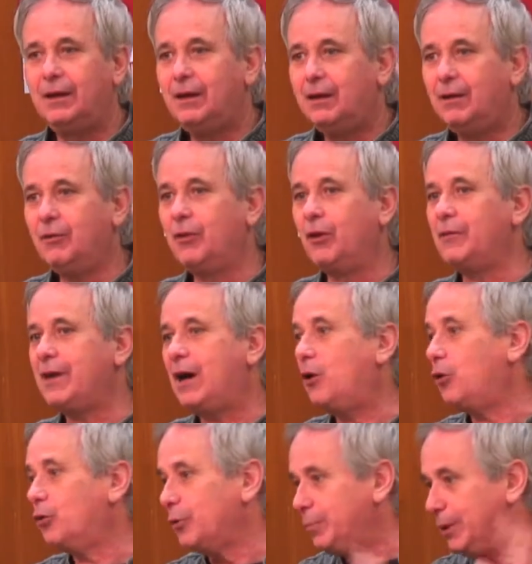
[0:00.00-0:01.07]
although they are
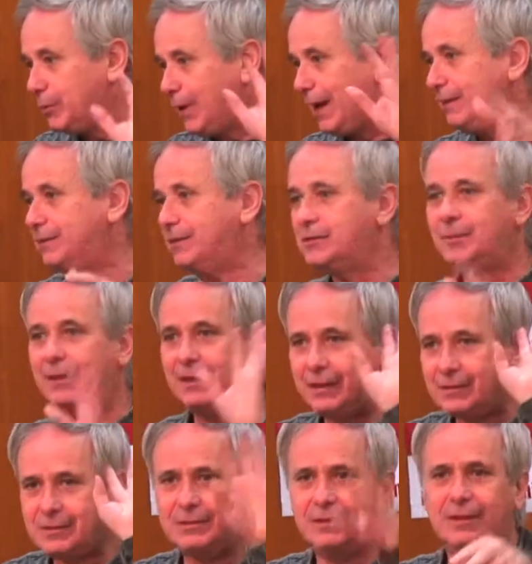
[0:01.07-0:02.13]
horrible writers, but
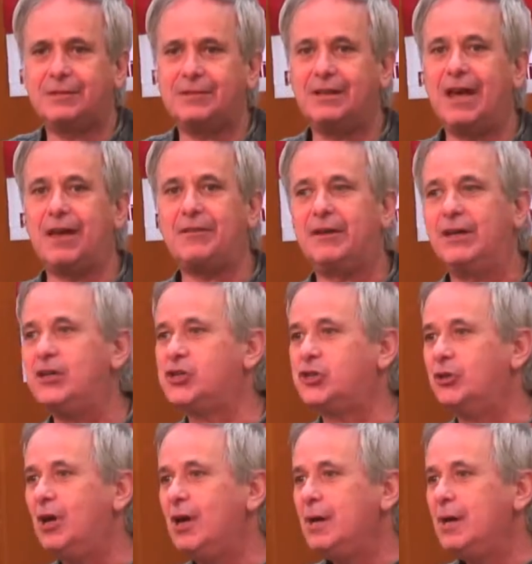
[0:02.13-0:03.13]
that's another issue.